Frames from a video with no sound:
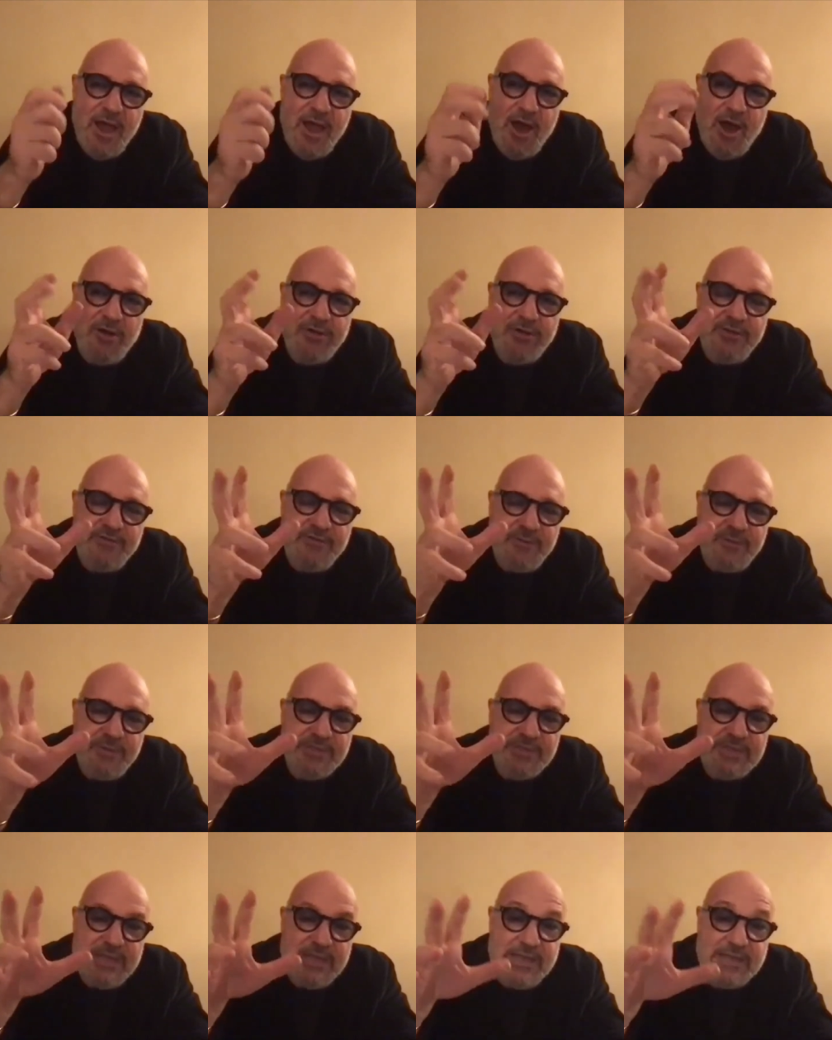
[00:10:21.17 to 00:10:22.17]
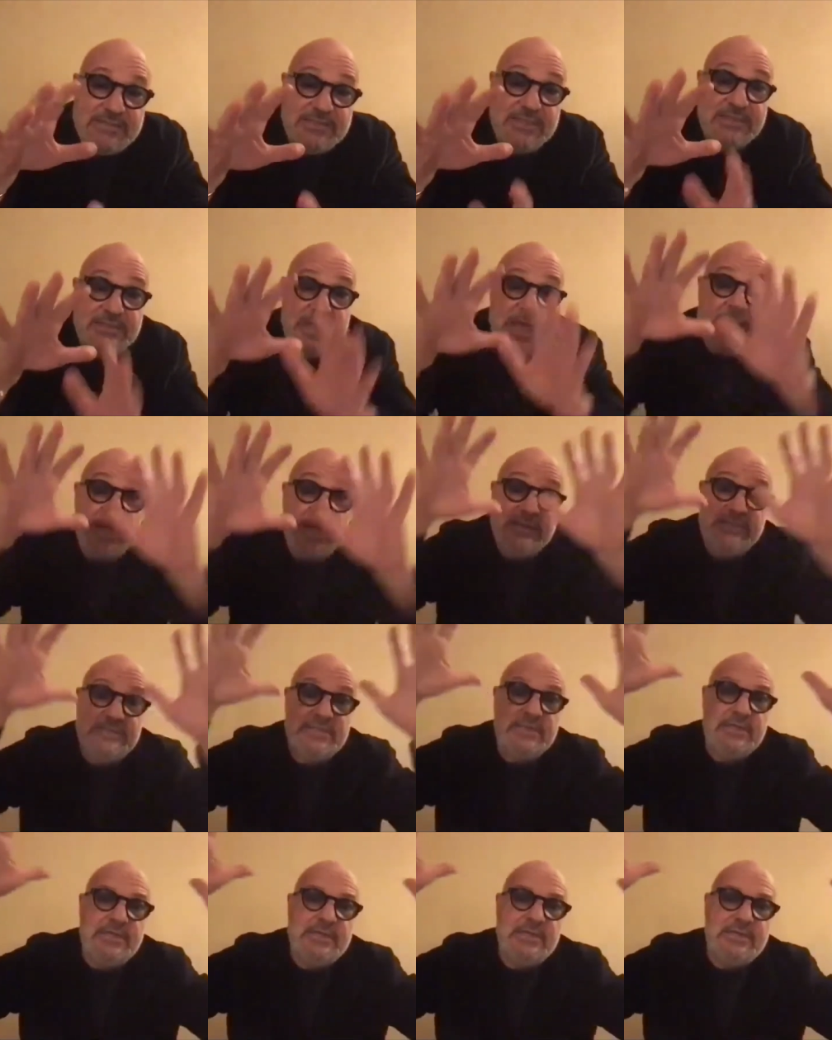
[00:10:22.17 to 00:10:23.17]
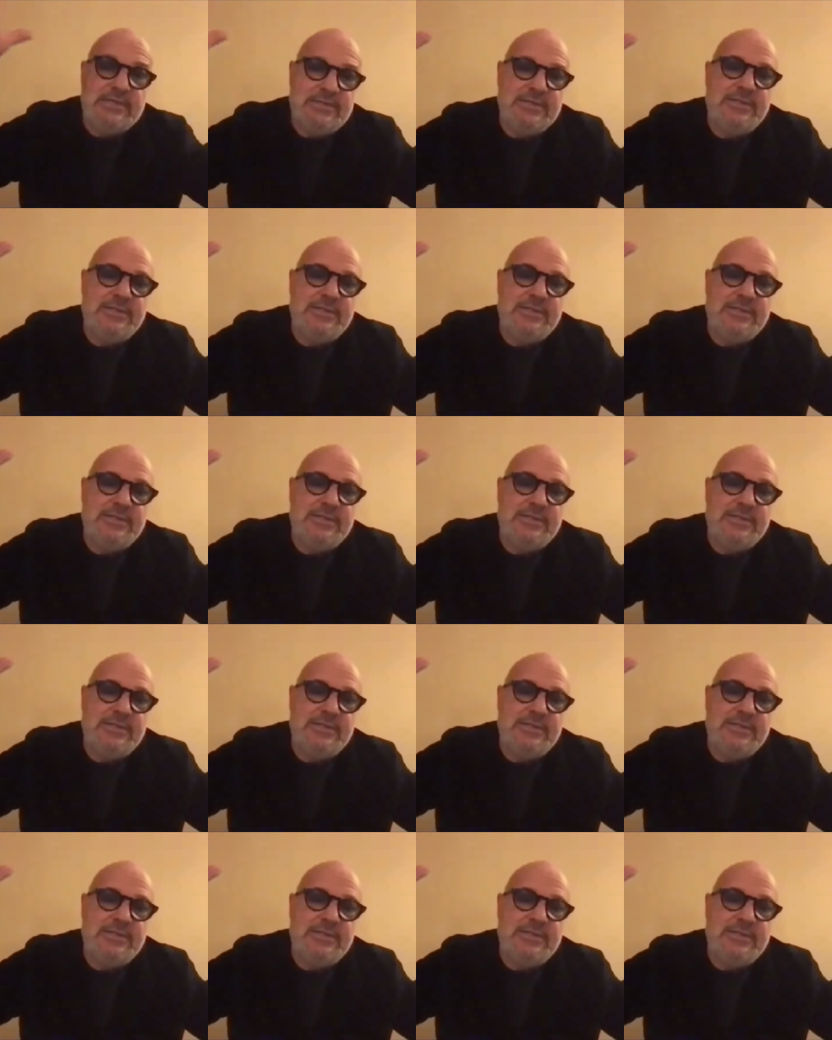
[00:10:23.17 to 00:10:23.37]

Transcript: oh, the film is aesthetizing it.